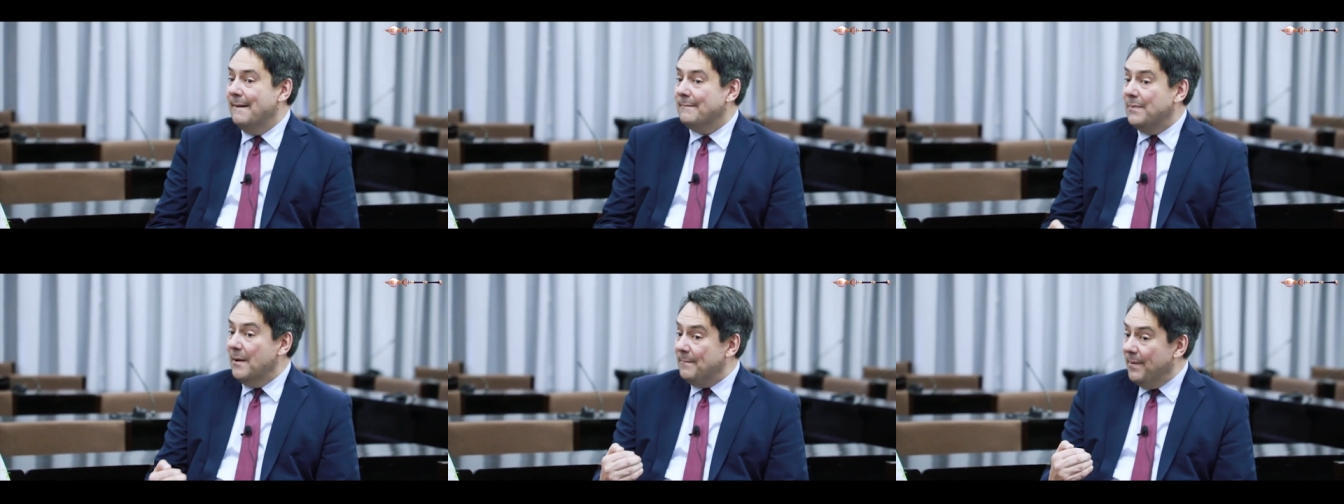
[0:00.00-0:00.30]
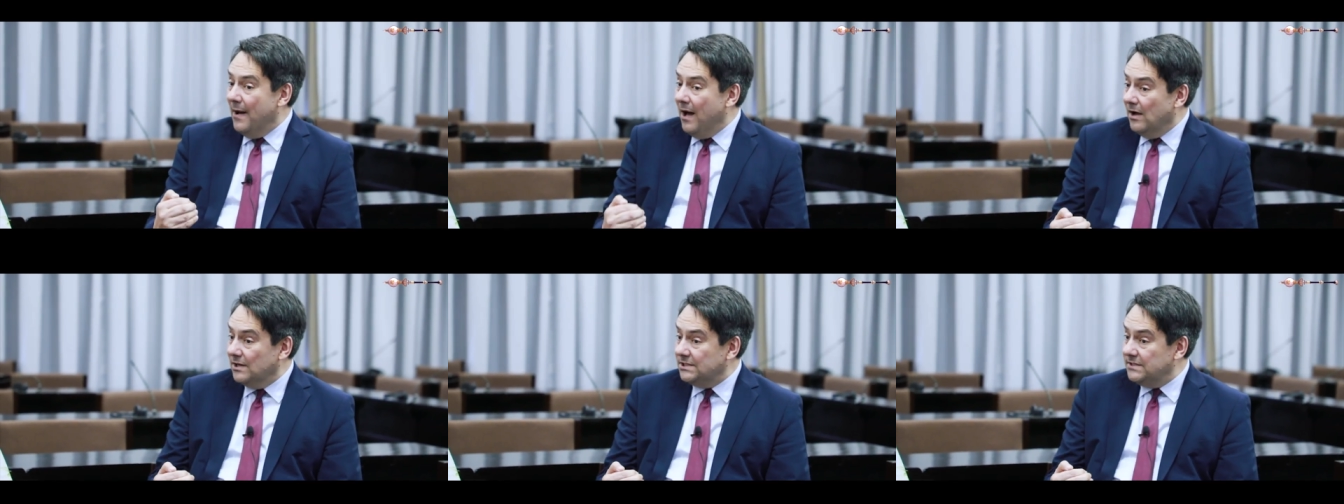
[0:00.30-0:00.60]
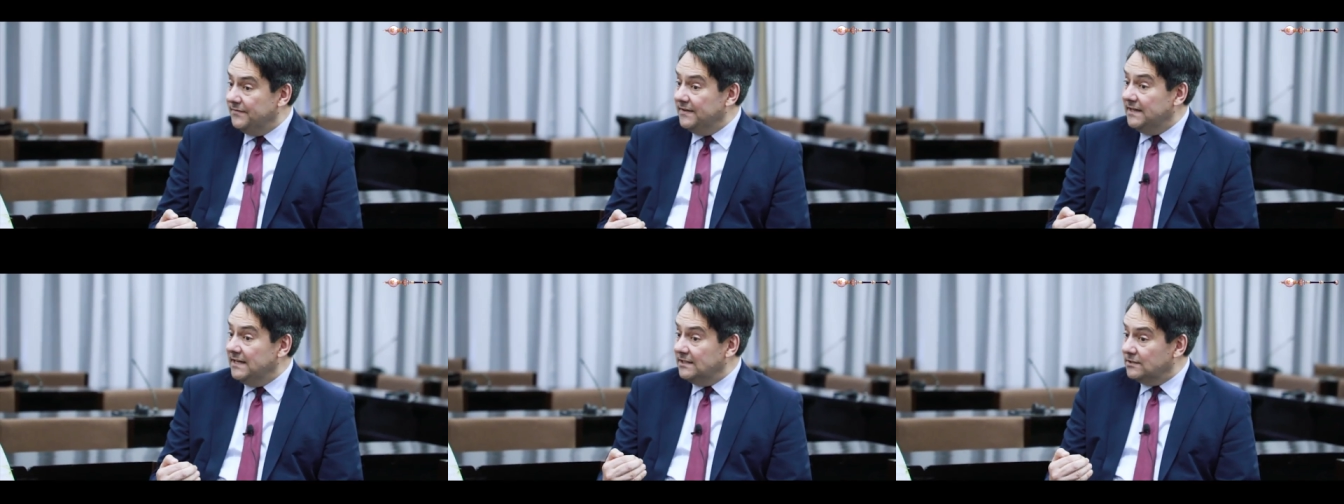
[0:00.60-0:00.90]
But
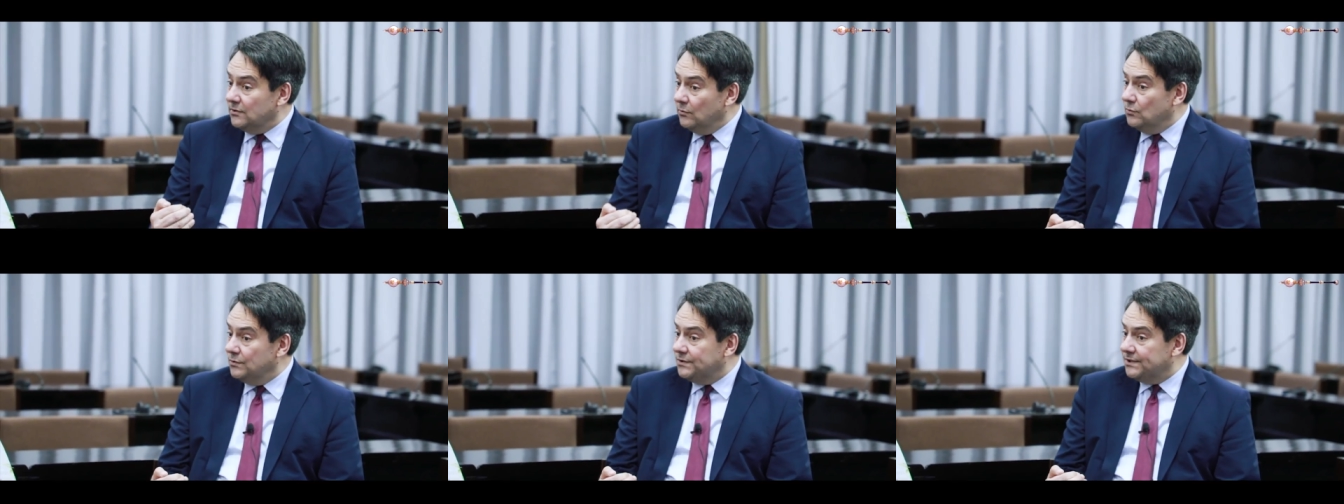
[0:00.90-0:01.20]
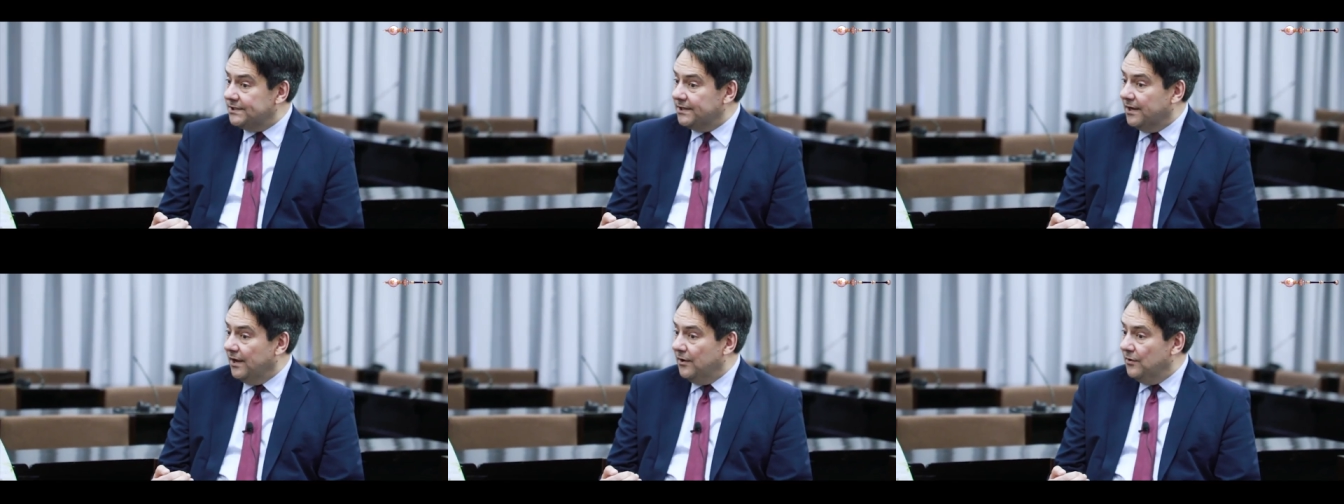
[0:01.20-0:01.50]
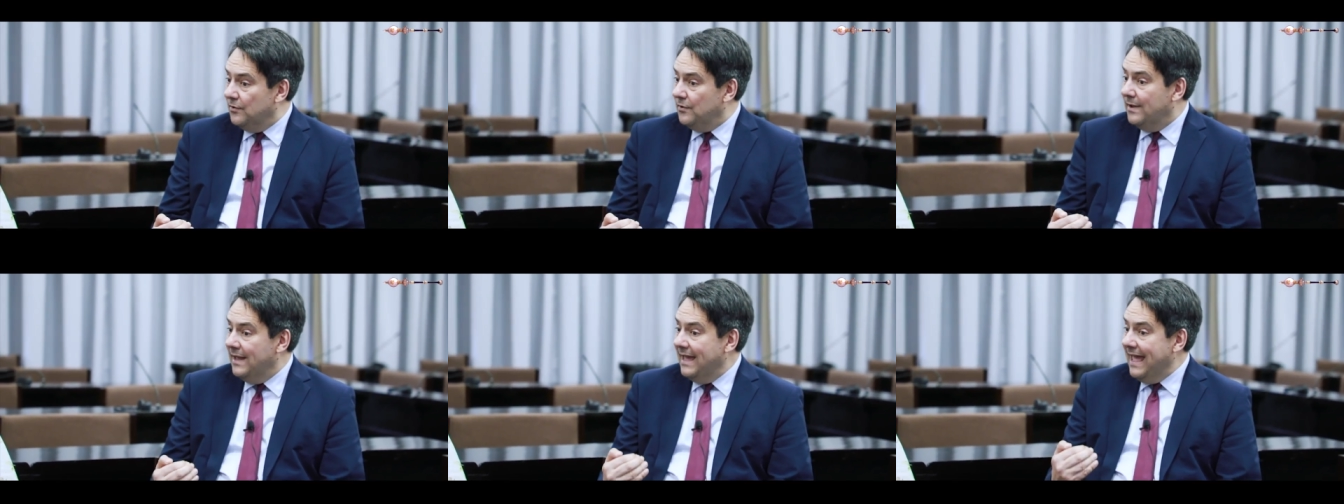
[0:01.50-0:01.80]
part of it is
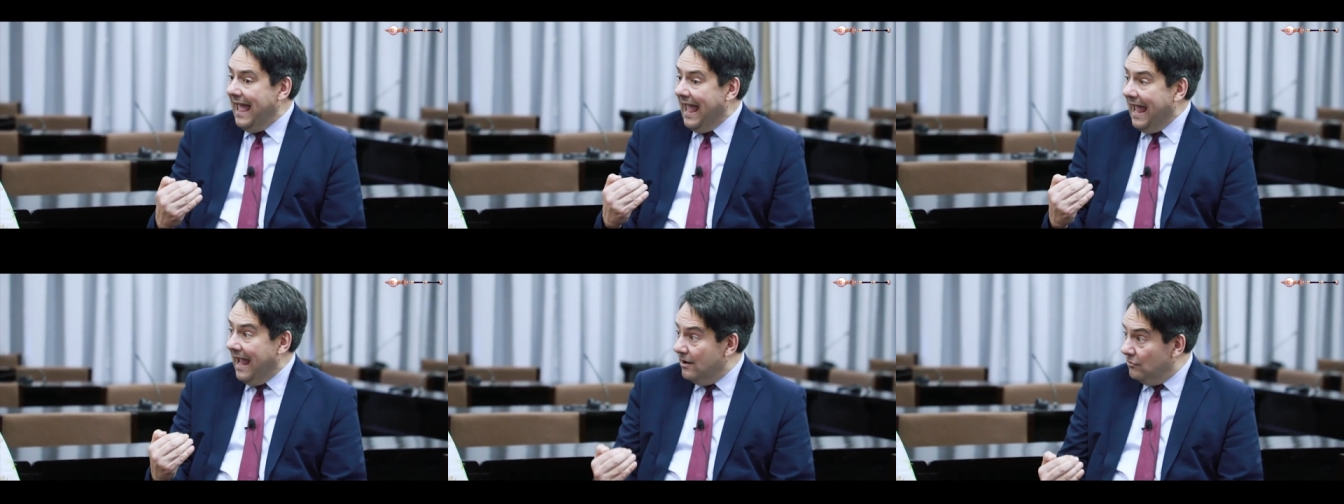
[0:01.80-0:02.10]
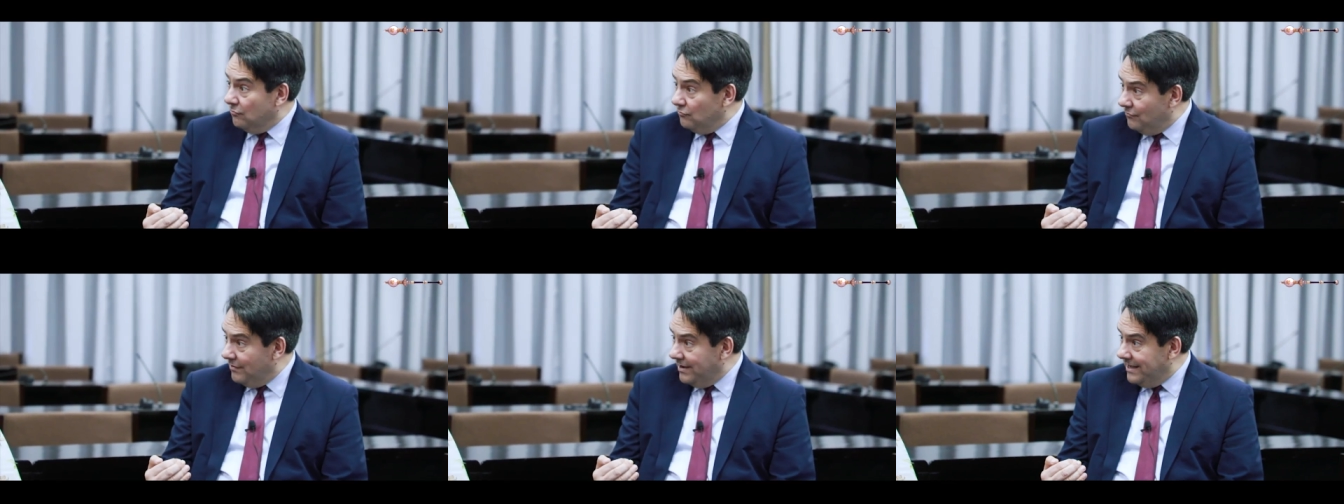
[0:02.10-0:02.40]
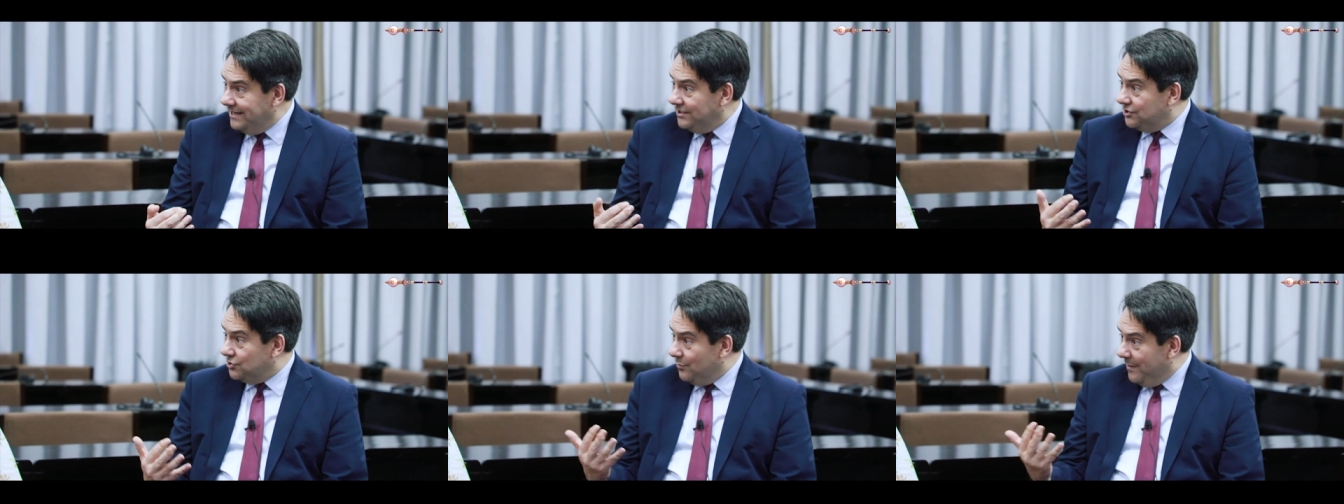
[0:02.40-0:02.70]
also
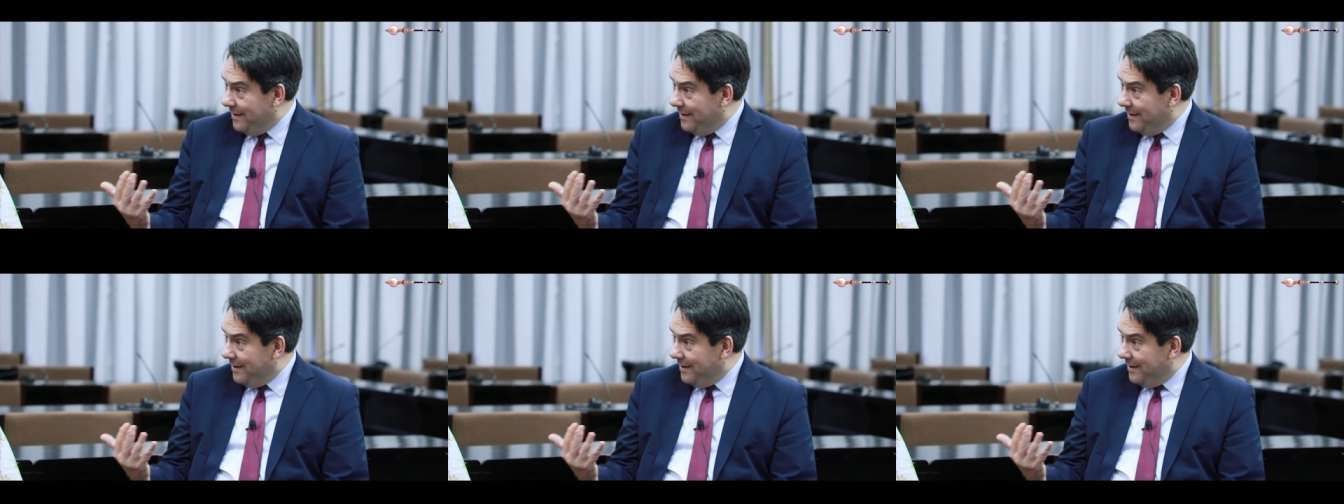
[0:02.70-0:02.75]
outreach.